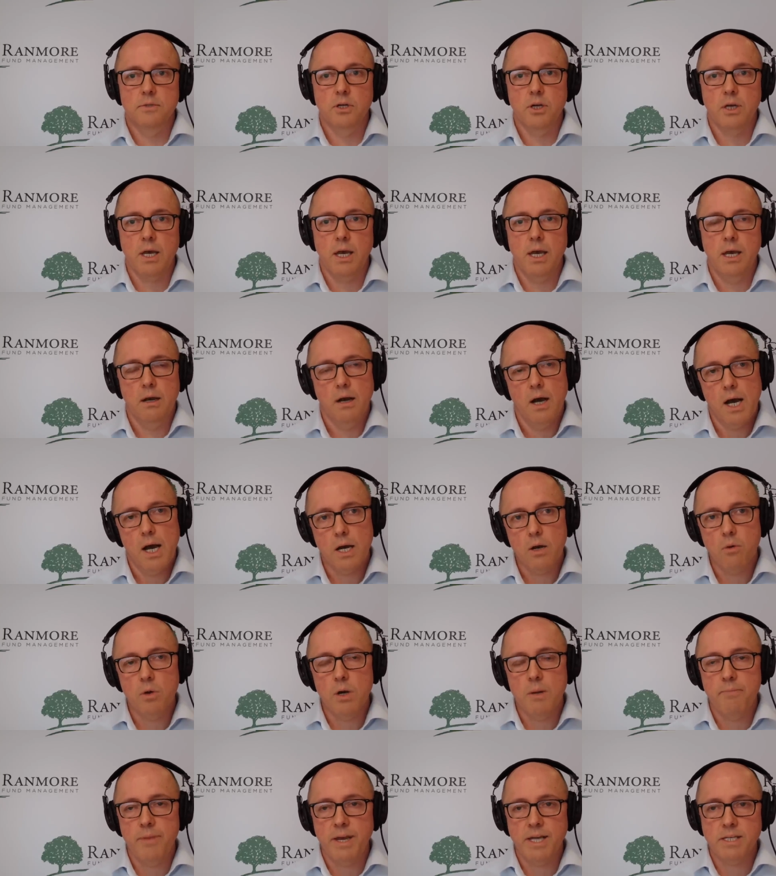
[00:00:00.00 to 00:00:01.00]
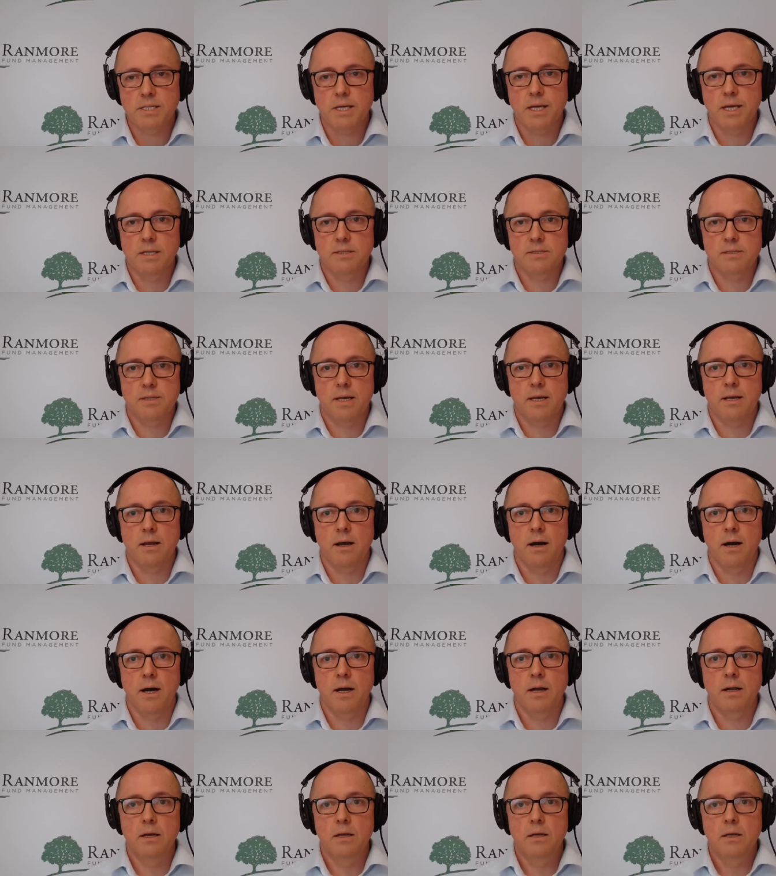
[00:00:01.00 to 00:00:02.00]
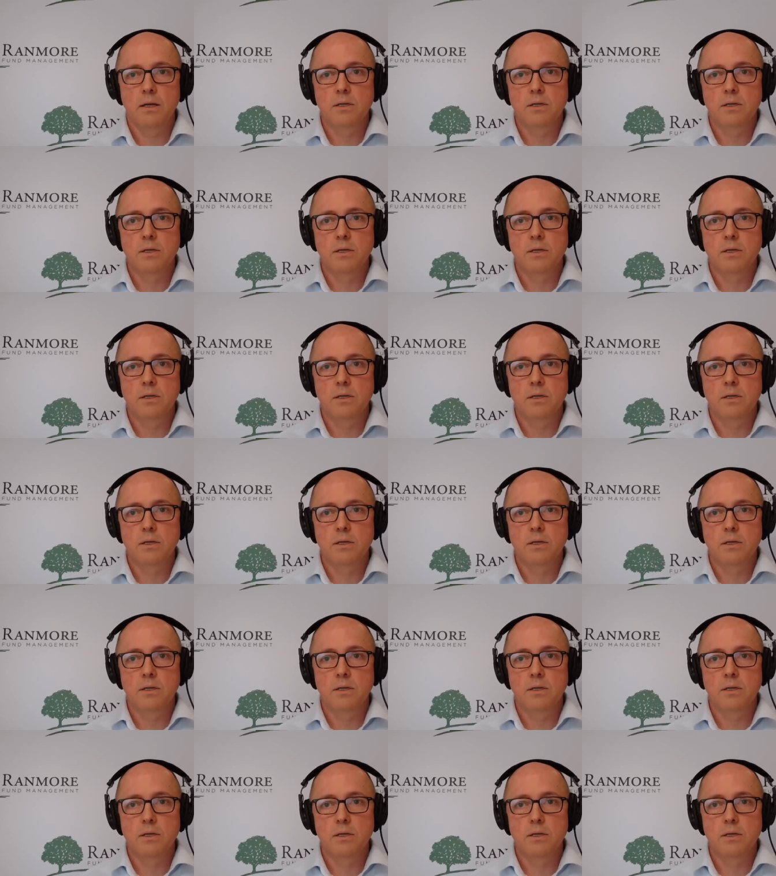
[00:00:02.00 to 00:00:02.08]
Okay. Now, I don't want to bet against that guy.